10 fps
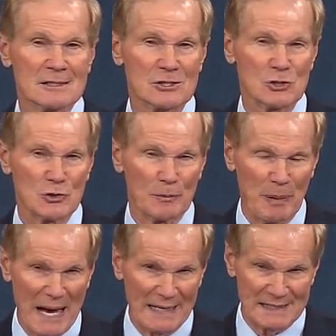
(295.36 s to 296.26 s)
to the
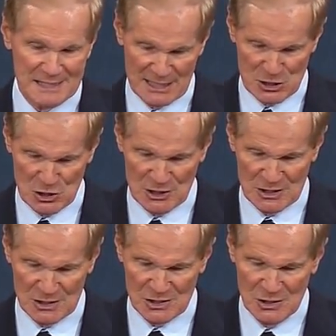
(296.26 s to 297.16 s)

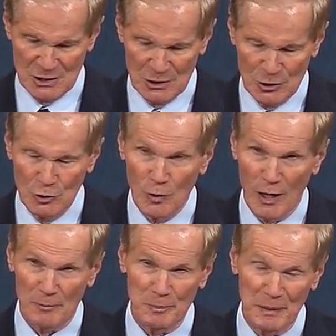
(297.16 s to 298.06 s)
politicians who
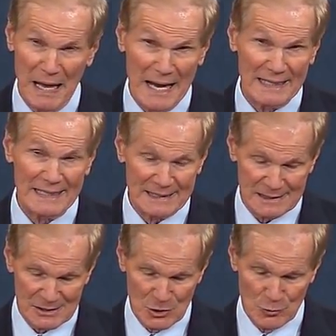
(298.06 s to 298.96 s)
are
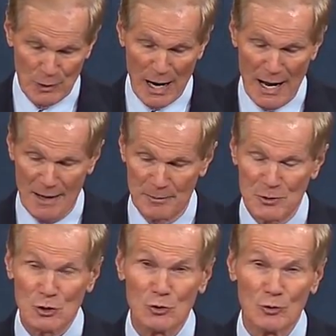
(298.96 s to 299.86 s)
plotting to rob
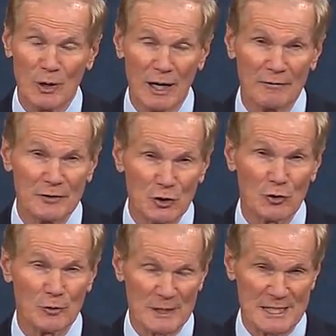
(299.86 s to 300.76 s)
you of
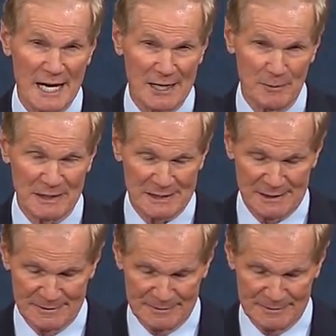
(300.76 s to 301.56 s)
your retirement.